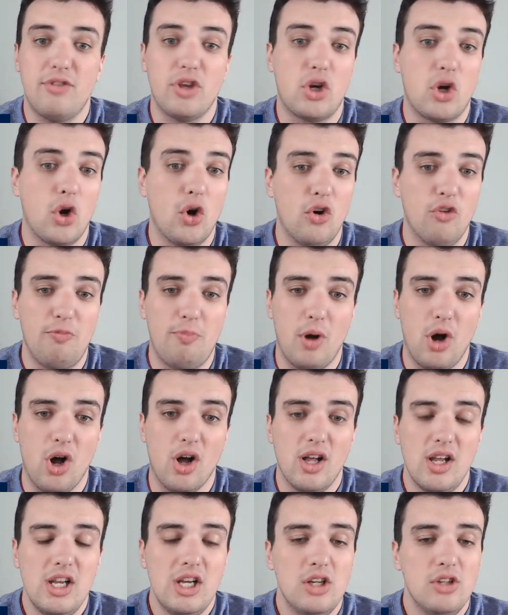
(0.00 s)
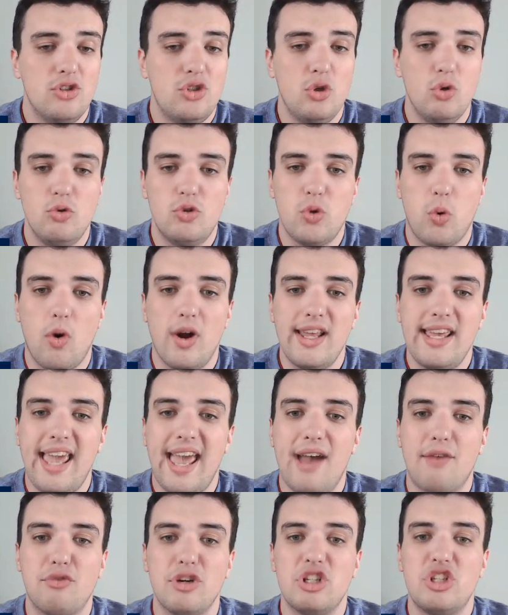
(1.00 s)
The curveball, 220
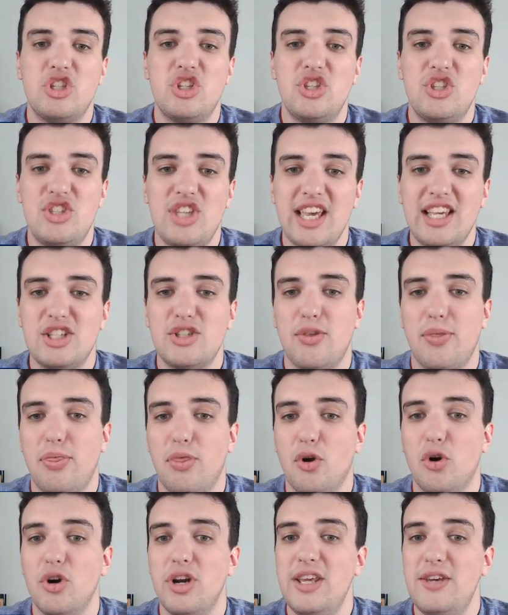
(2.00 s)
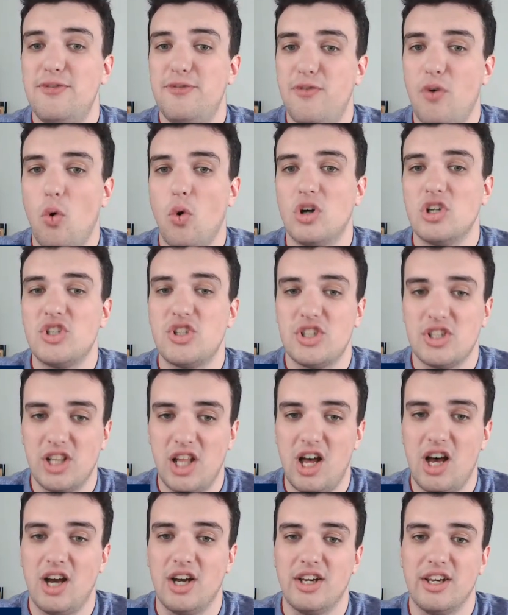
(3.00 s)
average, 634
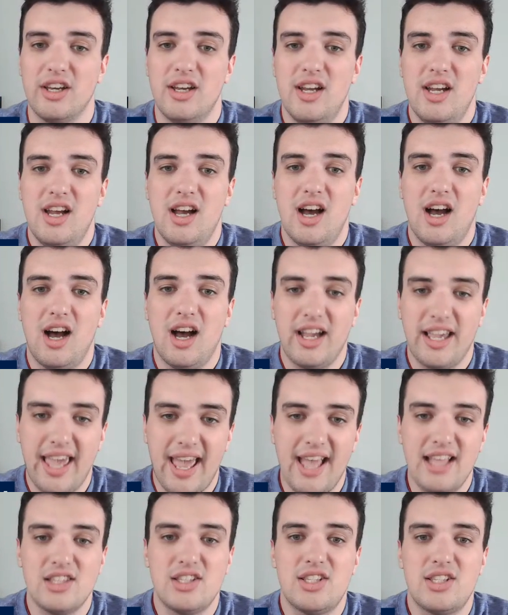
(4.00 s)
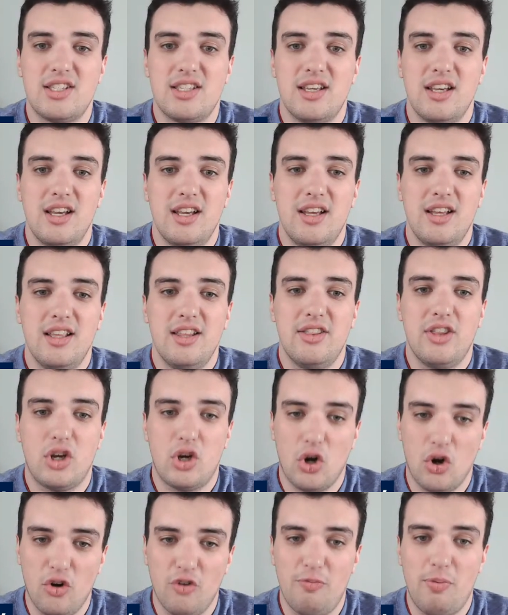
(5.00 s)
slug against the
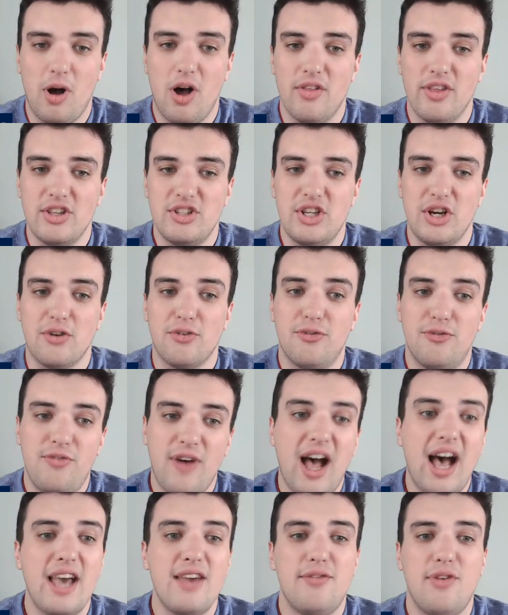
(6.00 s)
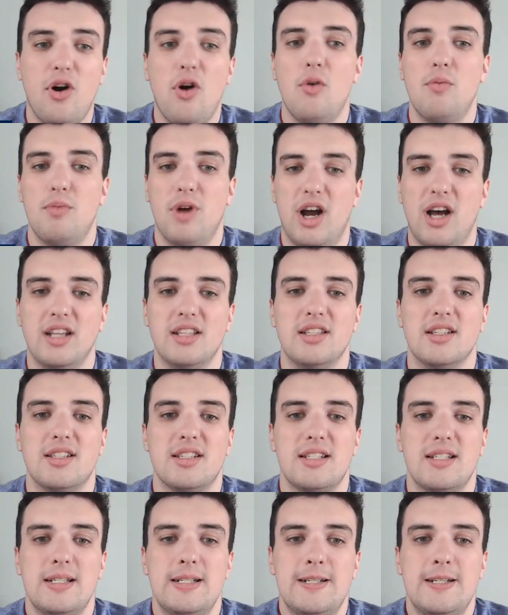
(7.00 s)
curveball this year, 5 home runs